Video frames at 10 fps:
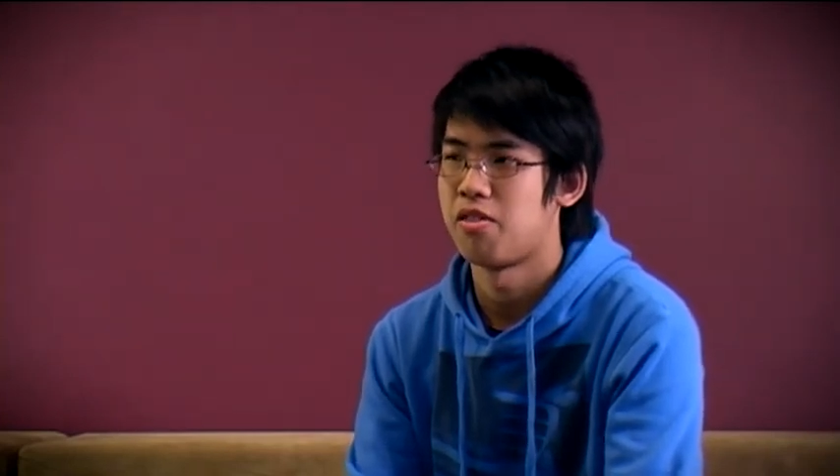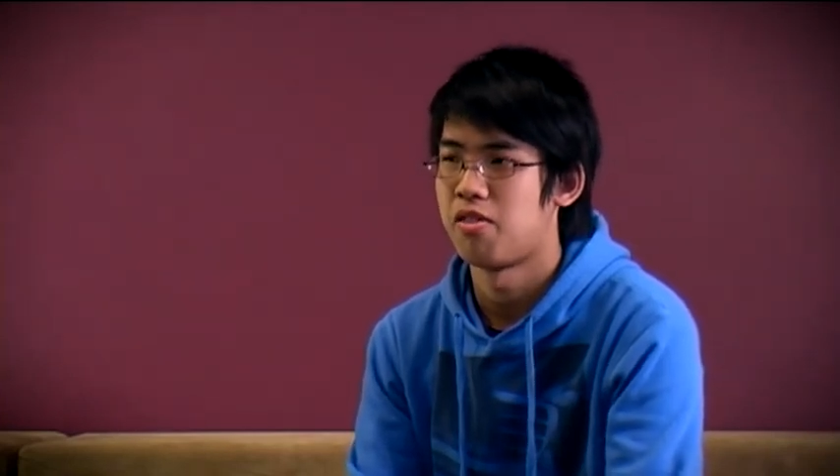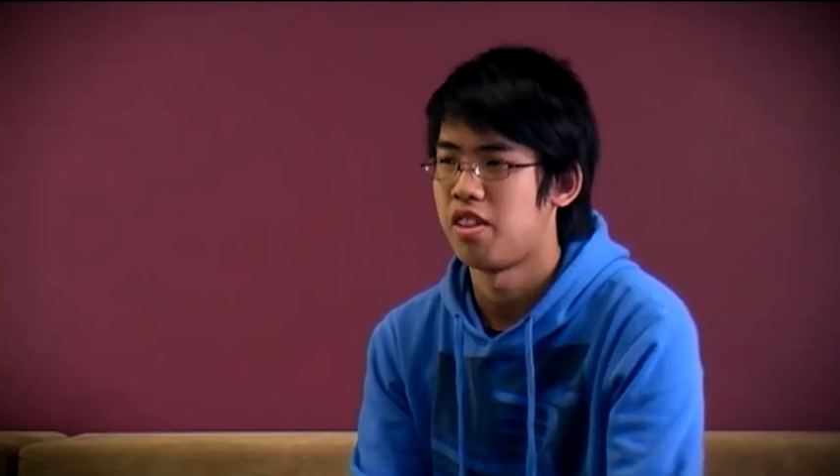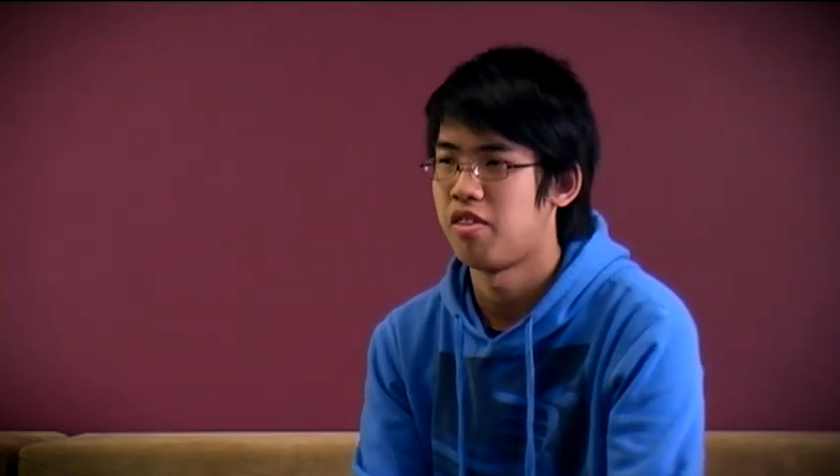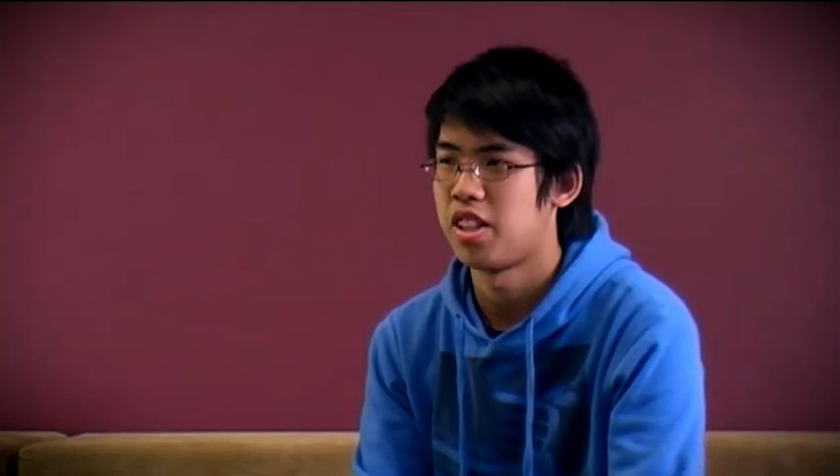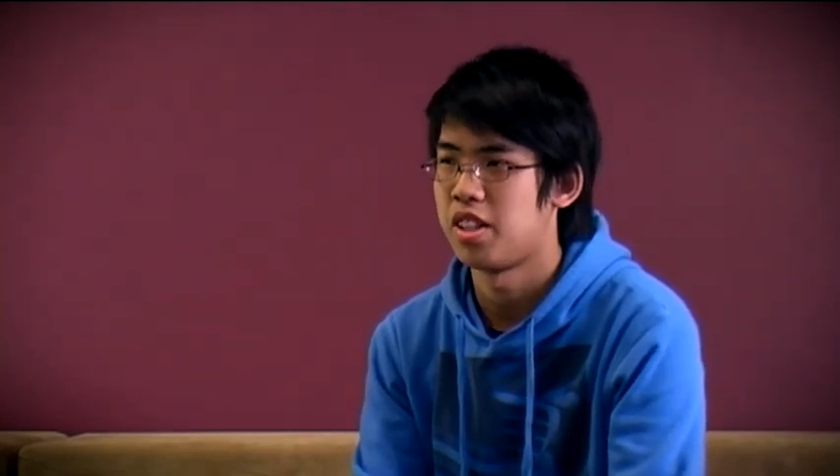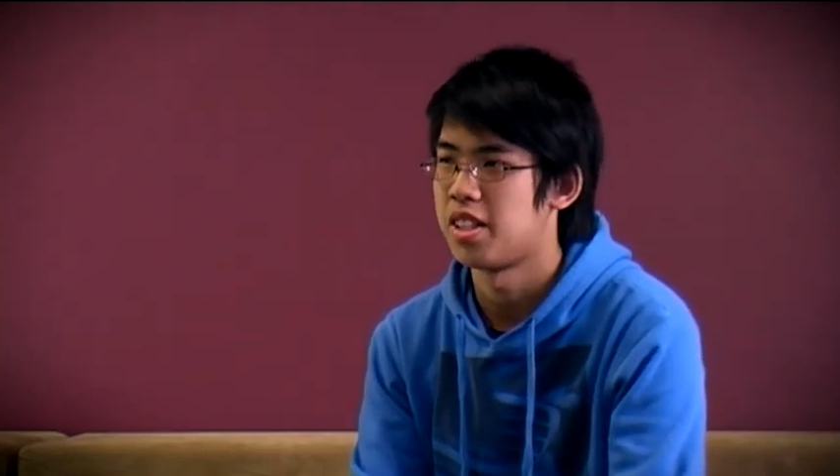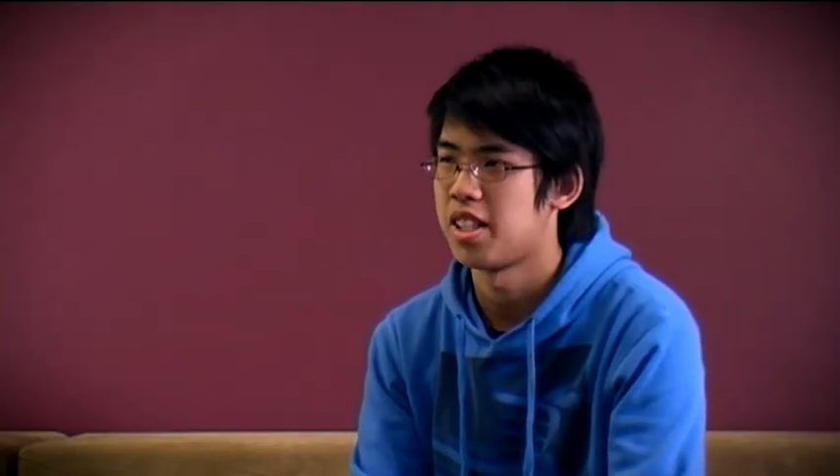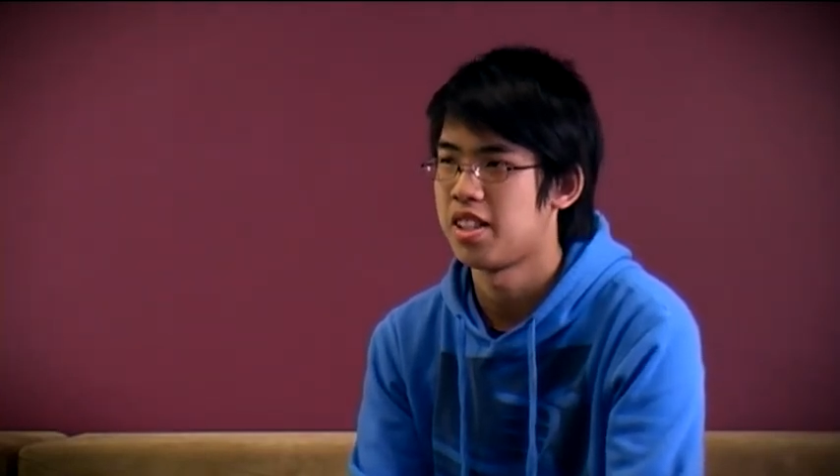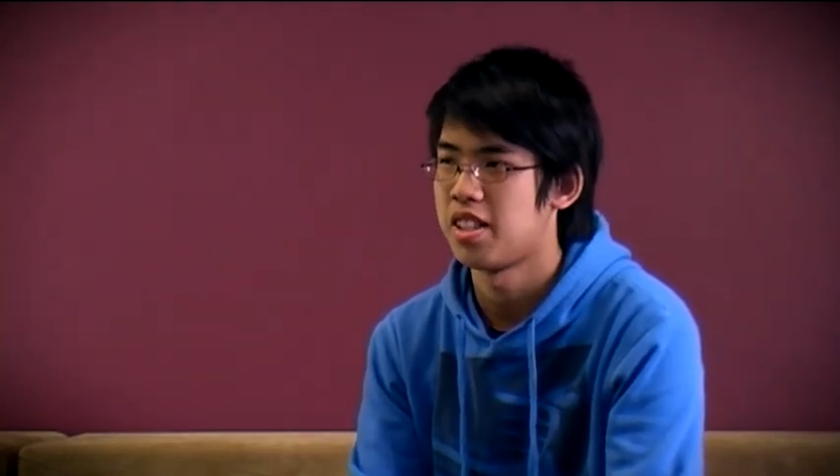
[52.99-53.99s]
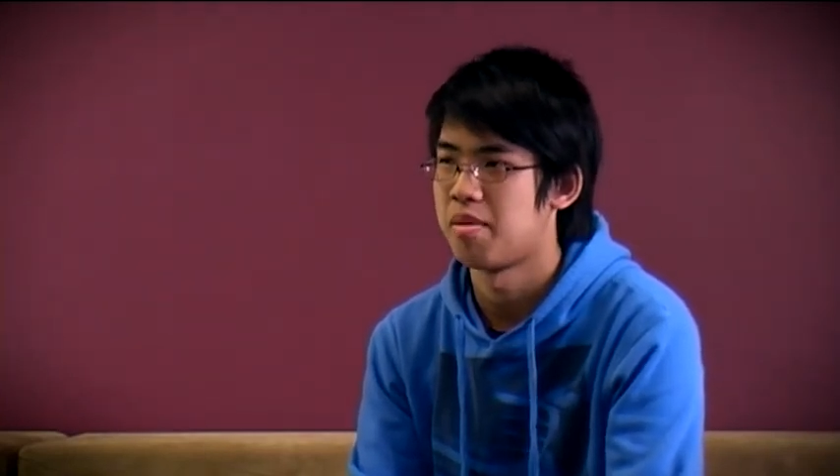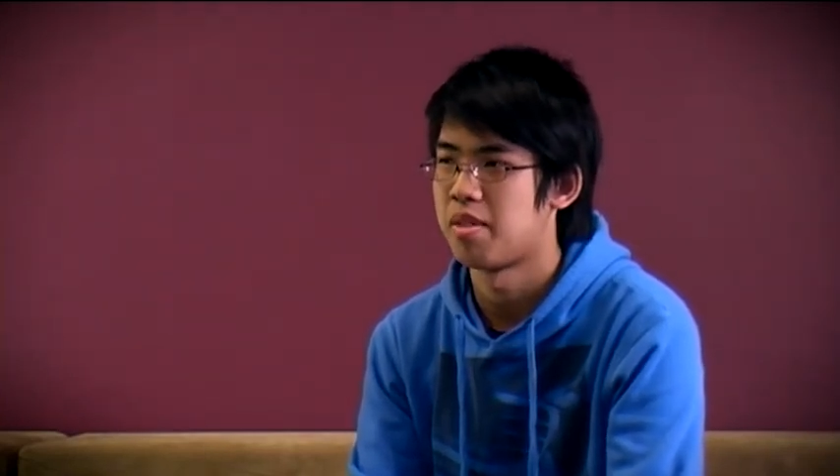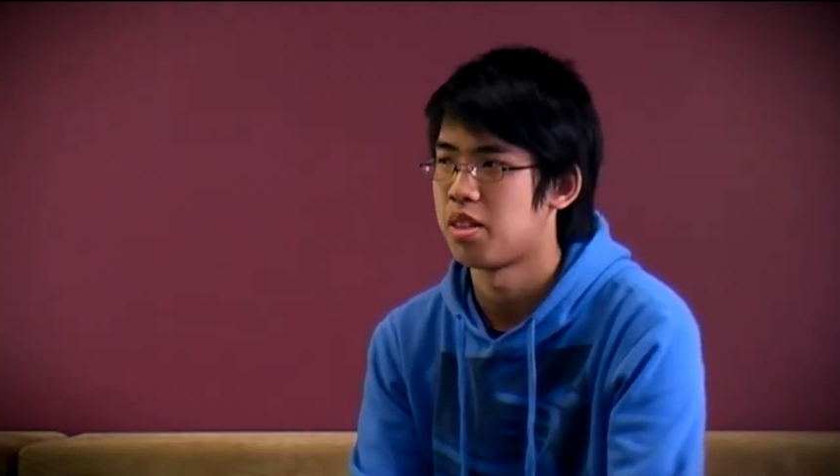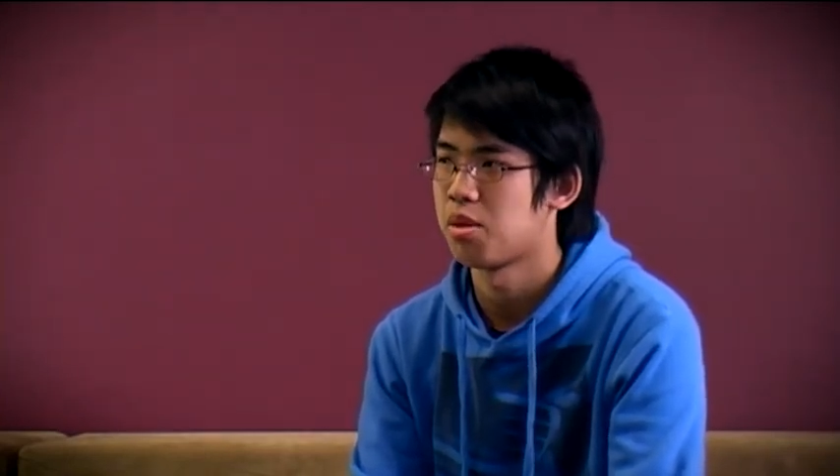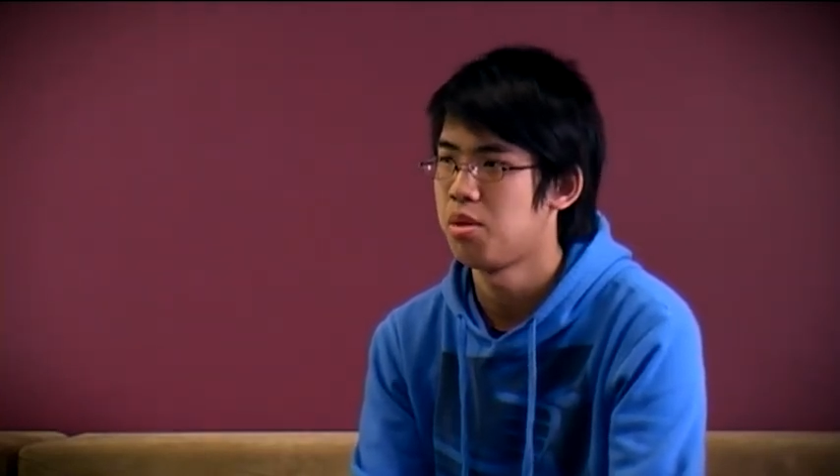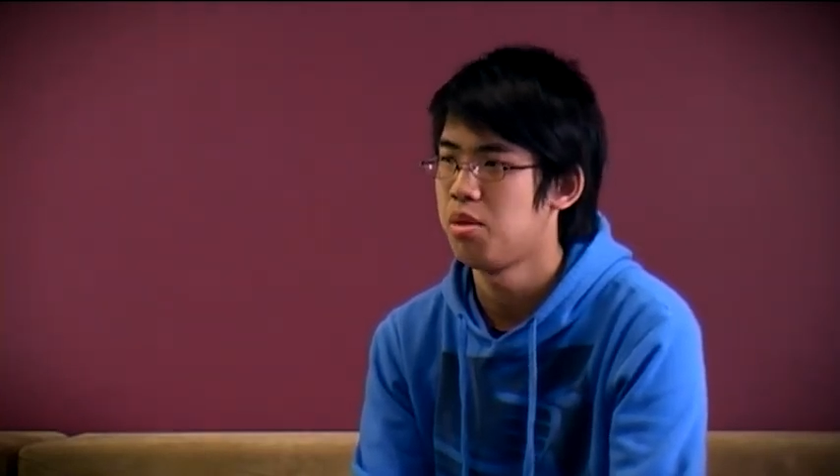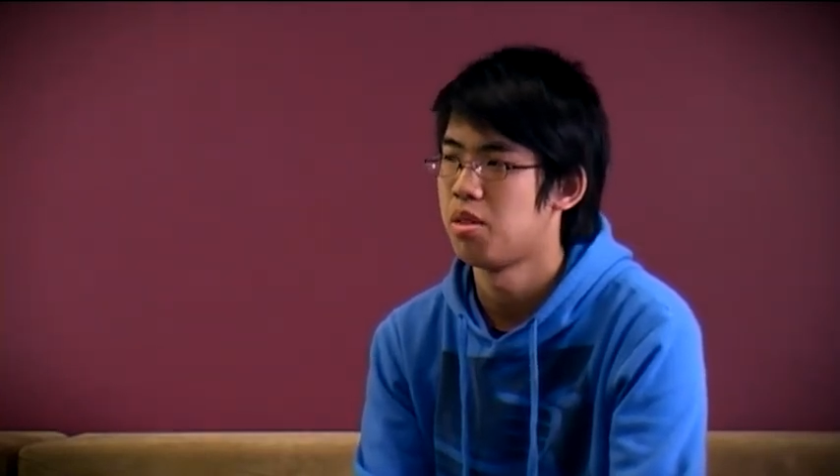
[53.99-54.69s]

50 to 60 in my school,